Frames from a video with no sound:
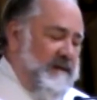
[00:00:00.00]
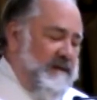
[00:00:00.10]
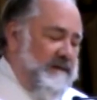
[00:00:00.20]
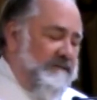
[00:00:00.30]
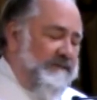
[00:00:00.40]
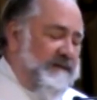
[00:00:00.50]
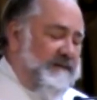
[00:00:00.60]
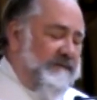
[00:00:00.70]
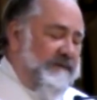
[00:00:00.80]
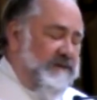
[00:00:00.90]
The
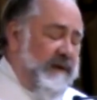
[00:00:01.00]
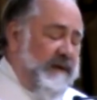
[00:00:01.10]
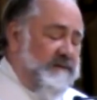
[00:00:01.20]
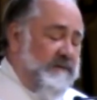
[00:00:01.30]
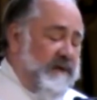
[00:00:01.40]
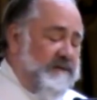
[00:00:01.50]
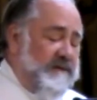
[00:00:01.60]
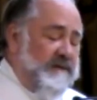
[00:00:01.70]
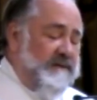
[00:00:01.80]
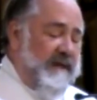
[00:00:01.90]
Feast of the
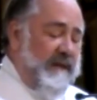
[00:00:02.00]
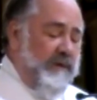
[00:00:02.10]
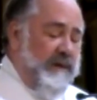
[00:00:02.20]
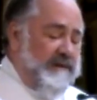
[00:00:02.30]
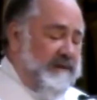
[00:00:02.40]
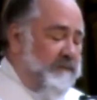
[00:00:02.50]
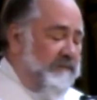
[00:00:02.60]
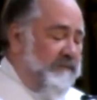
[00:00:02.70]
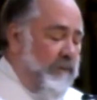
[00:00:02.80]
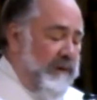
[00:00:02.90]
Transgression is celebrated just
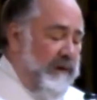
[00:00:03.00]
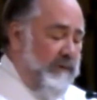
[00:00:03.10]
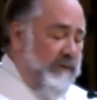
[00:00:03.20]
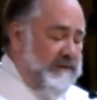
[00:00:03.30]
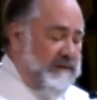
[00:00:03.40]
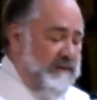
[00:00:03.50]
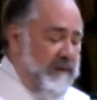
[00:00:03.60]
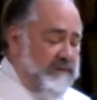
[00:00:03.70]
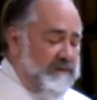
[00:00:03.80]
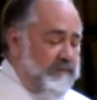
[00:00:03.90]
before we go into the
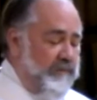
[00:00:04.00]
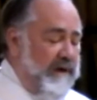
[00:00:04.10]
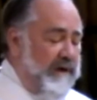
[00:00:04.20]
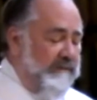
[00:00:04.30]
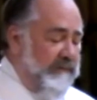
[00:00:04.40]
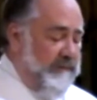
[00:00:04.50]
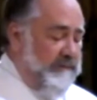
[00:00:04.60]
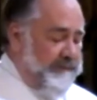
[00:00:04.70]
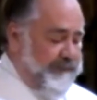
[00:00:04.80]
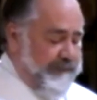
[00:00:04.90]
most
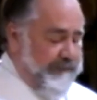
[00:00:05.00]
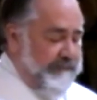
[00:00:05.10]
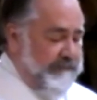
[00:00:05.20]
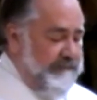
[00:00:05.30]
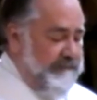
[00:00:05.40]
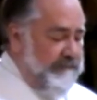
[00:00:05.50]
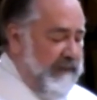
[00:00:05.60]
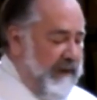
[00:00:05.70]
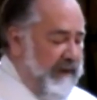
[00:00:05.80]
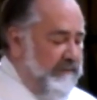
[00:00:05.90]
prayerful
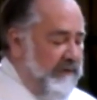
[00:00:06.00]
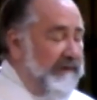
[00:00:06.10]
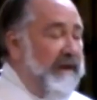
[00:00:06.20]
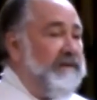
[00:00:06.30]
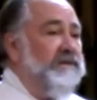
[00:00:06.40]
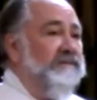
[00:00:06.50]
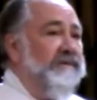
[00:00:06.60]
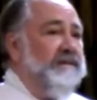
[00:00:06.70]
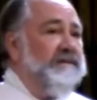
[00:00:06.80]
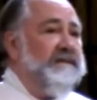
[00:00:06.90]
and
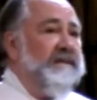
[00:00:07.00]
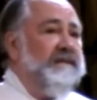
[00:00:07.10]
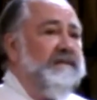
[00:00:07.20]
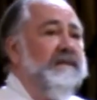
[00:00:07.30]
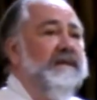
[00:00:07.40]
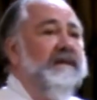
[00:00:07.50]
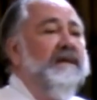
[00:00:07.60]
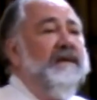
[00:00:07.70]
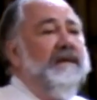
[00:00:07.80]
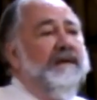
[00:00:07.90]
reflection-filled season
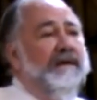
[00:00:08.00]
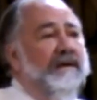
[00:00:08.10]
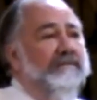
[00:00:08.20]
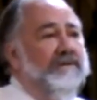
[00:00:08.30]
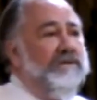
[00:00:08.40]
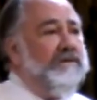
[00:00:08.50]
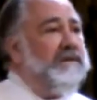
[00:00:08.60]
of the church